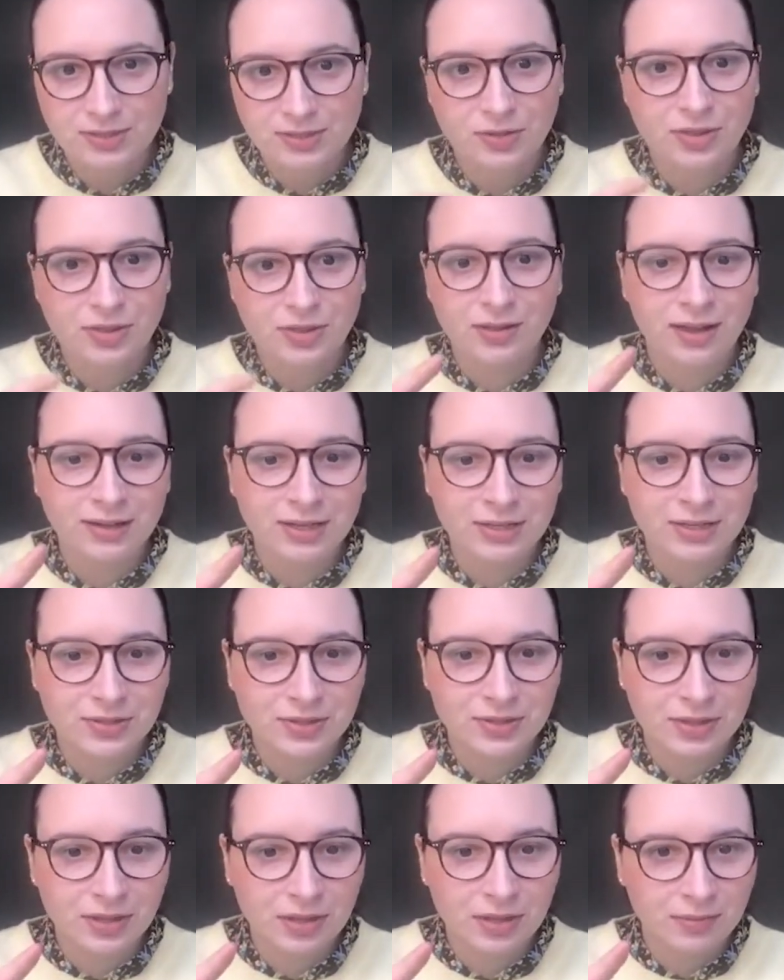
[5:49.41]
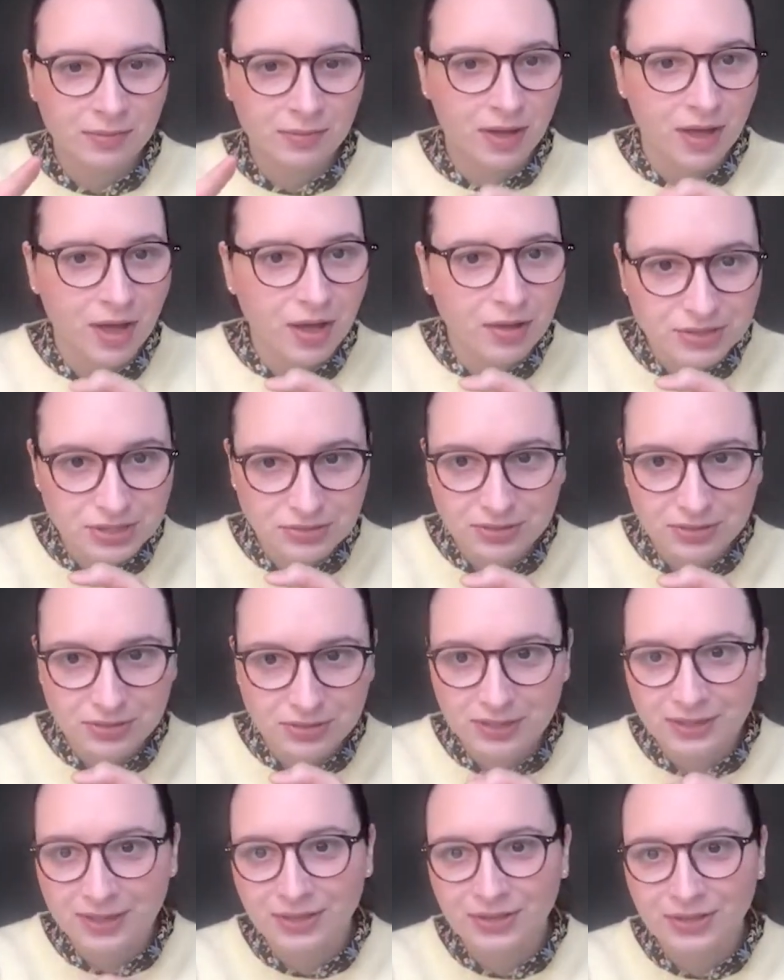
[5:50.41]
You think you need to think about health
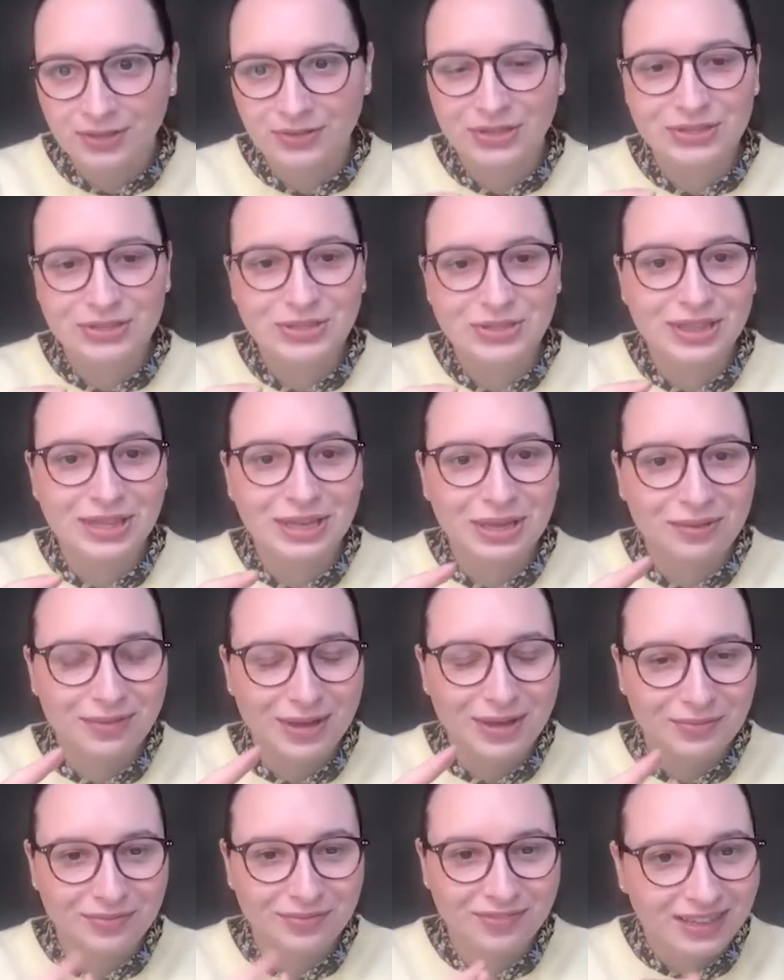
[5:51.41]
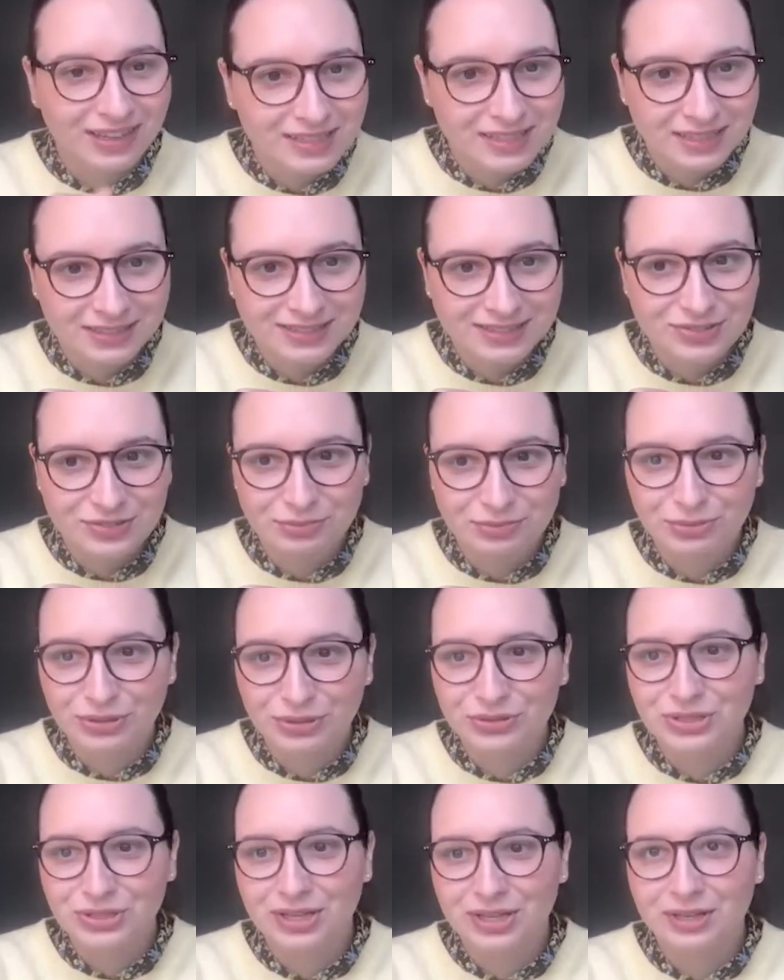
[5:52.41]
screening, you need to think about vaccine
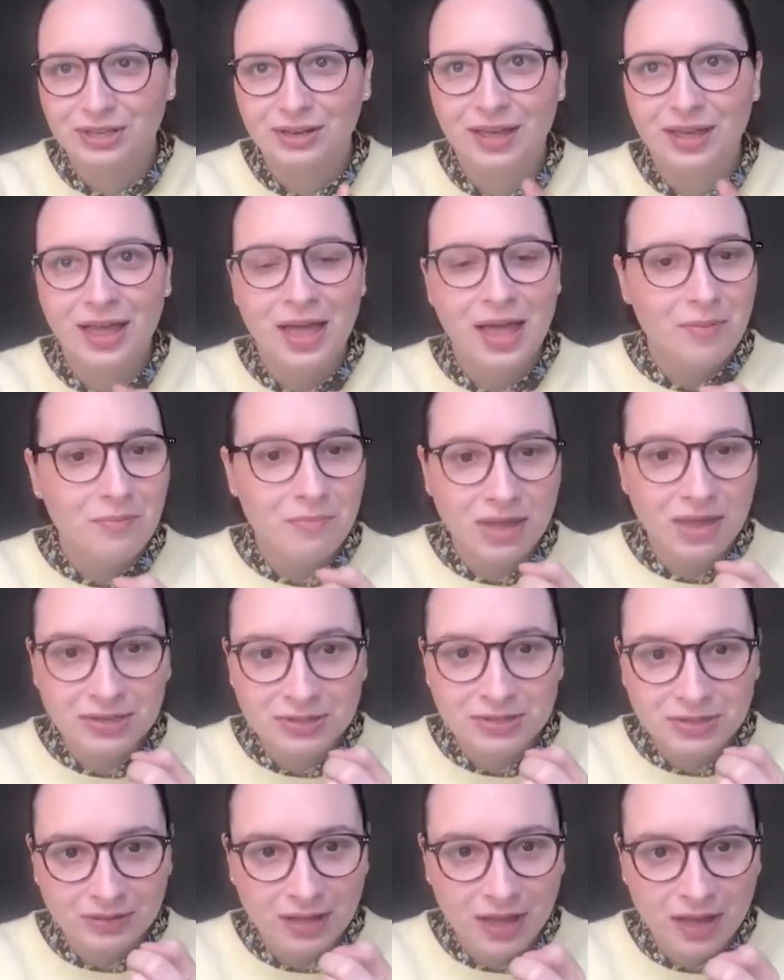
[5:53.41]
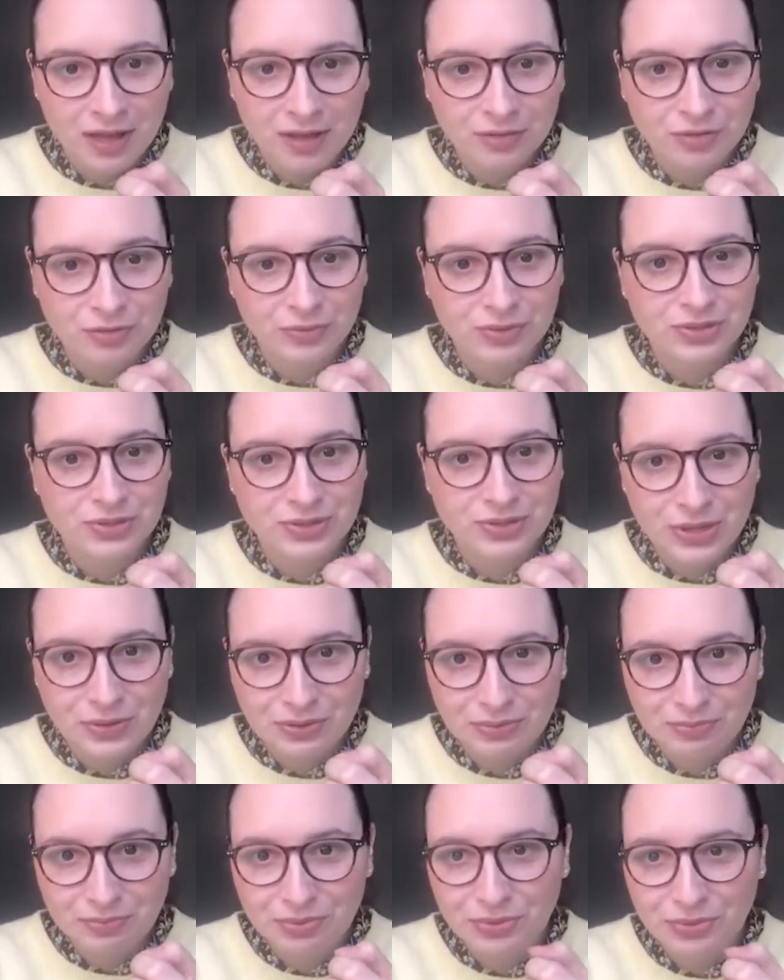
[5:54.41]
distribution, mental health, which is so
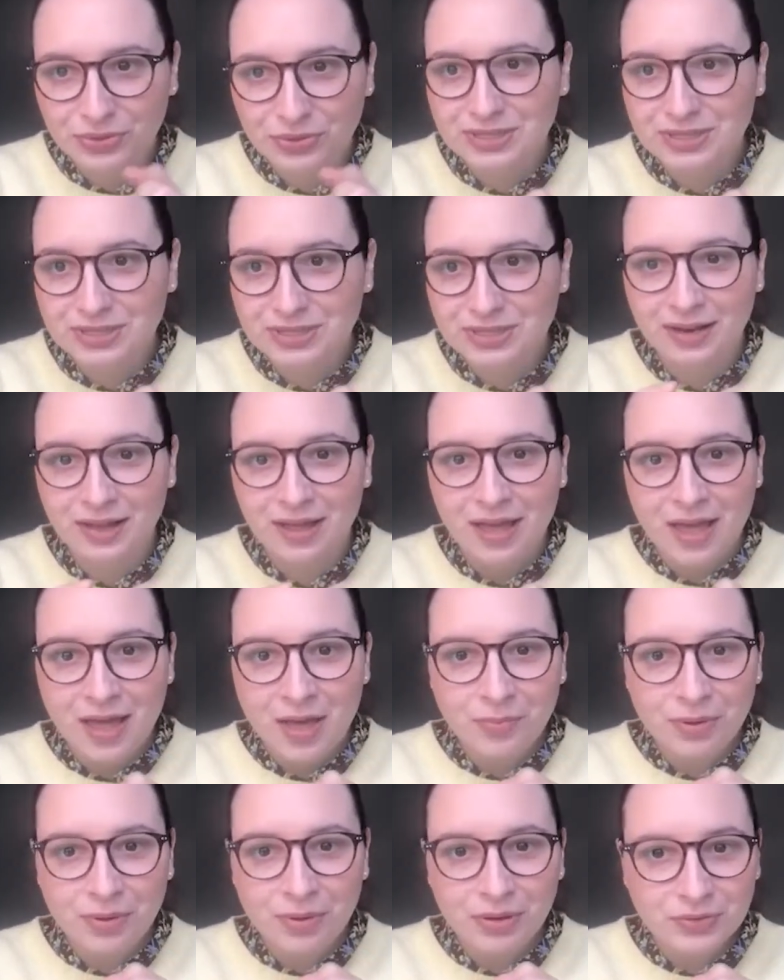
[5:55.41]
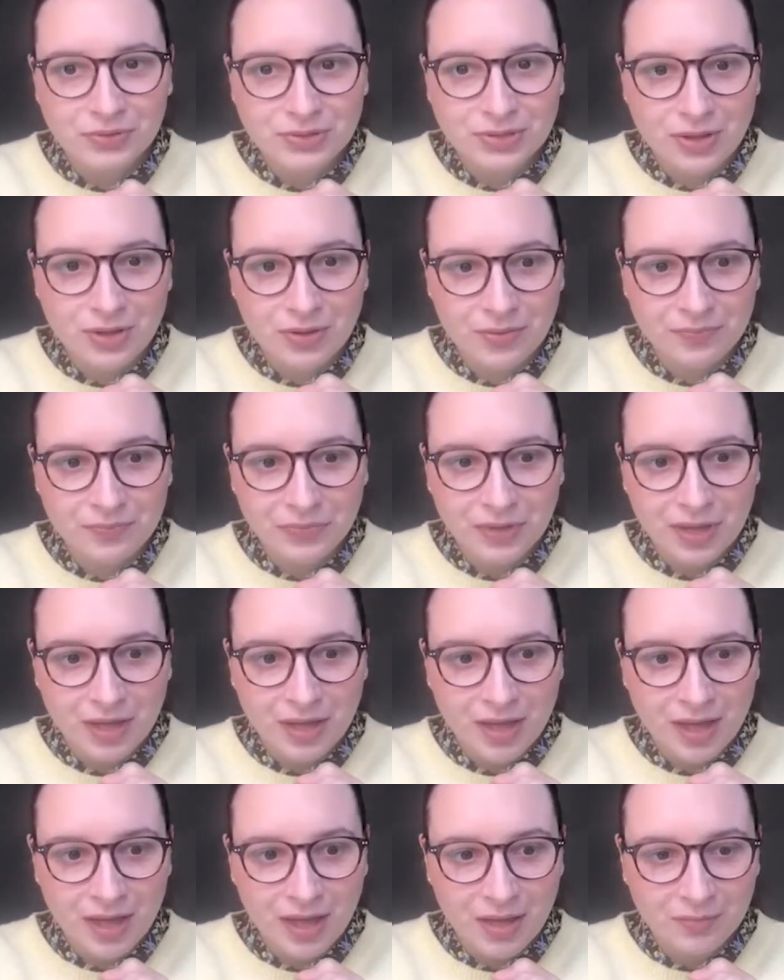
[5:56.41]
important, but also
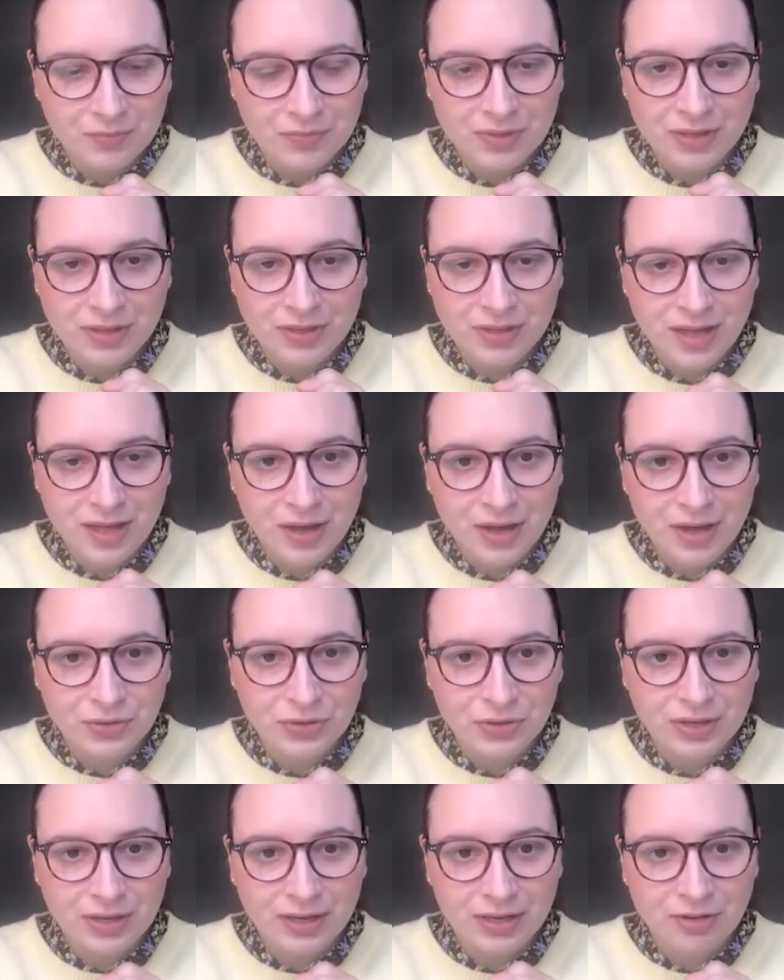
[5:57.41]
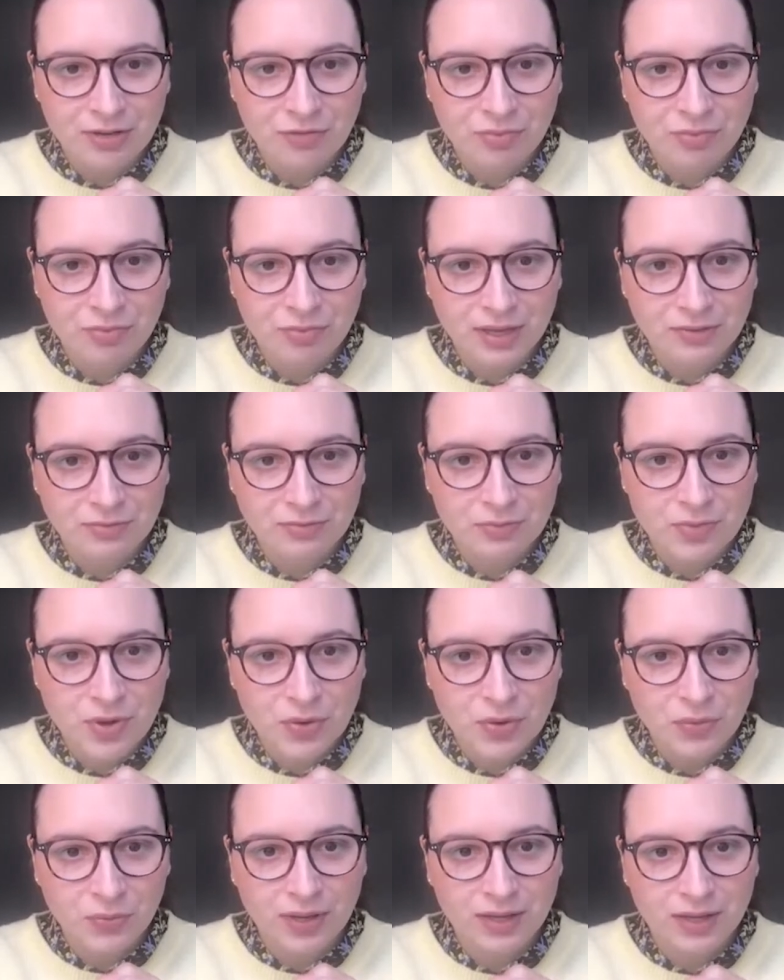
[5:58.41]
uh, thinking how you kind of bring in
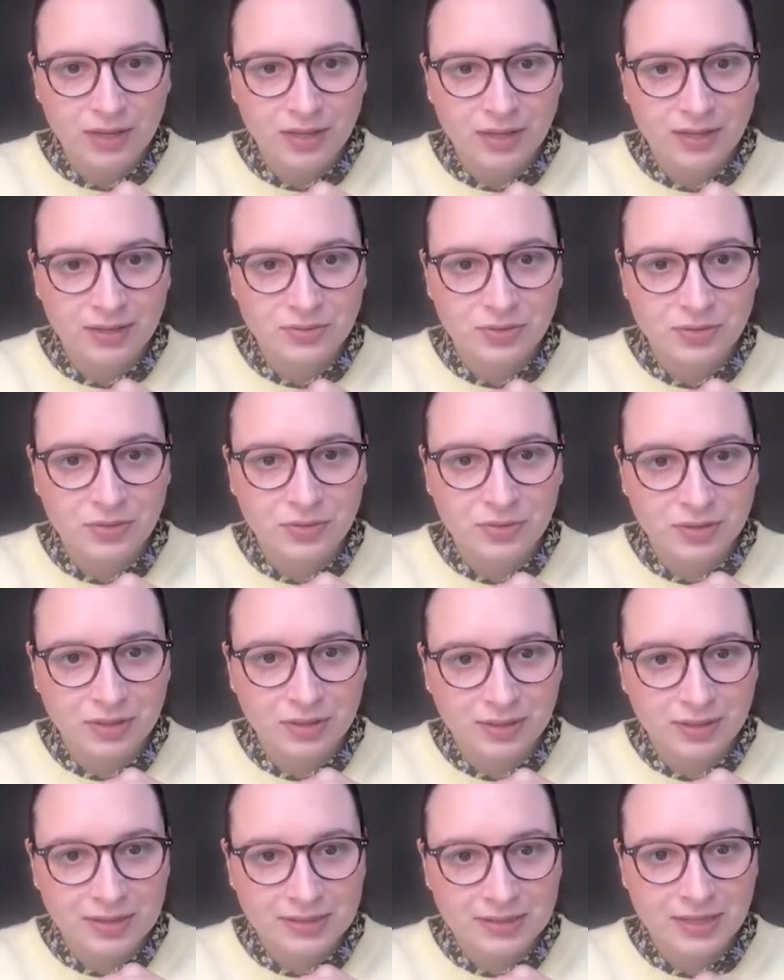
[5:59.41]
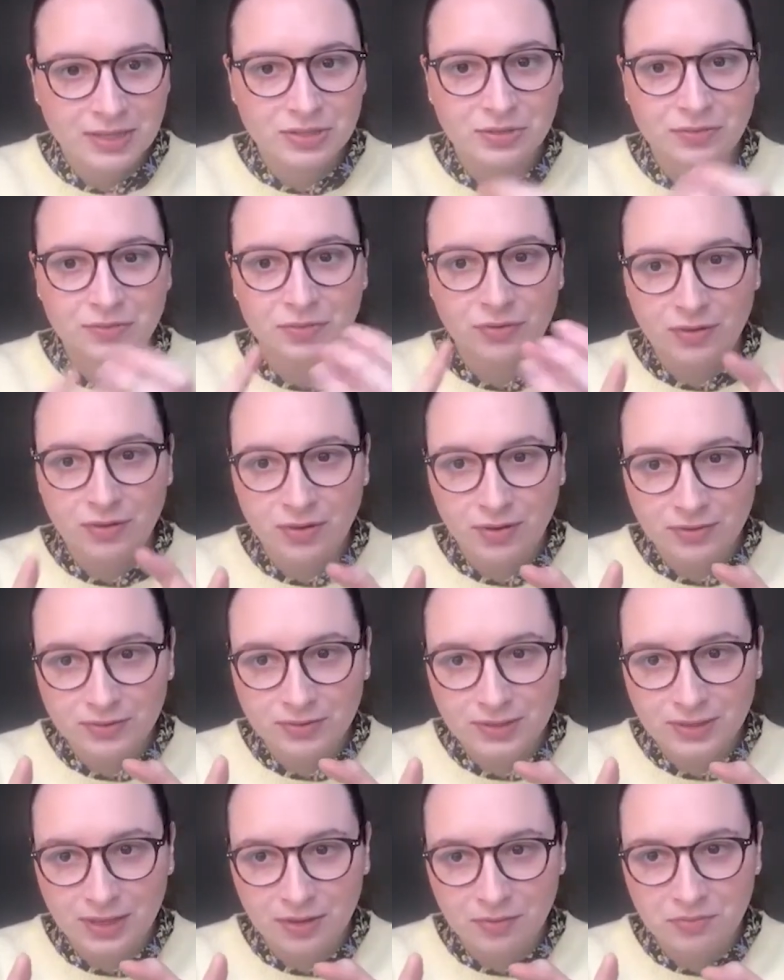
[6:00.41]
remote working into the organization for the long
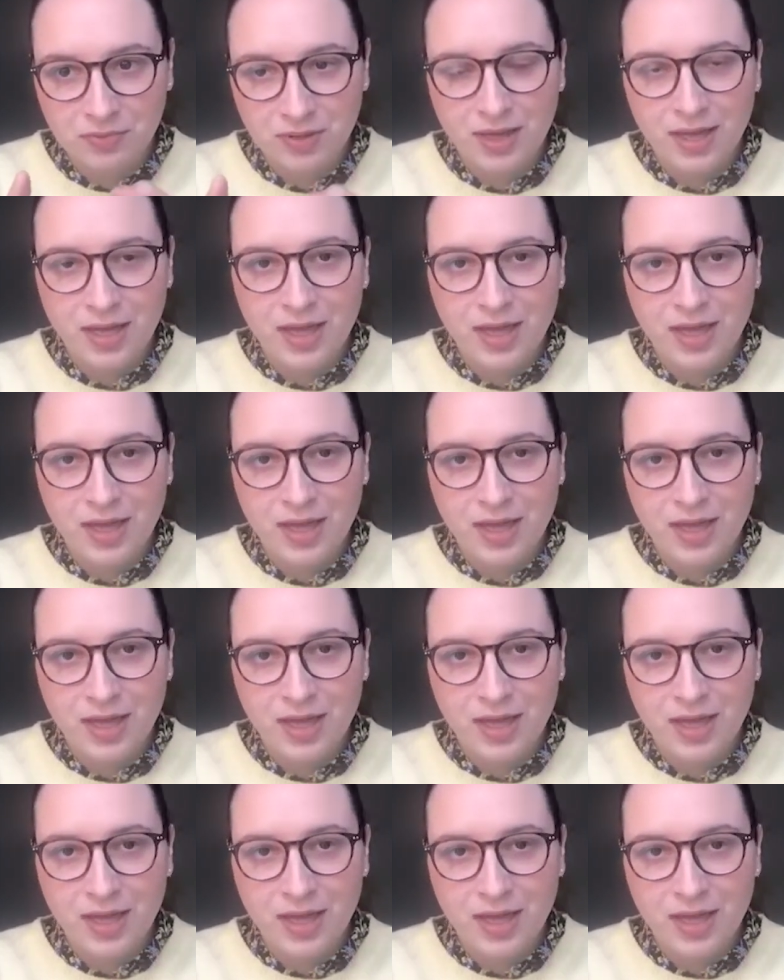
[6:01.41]
term.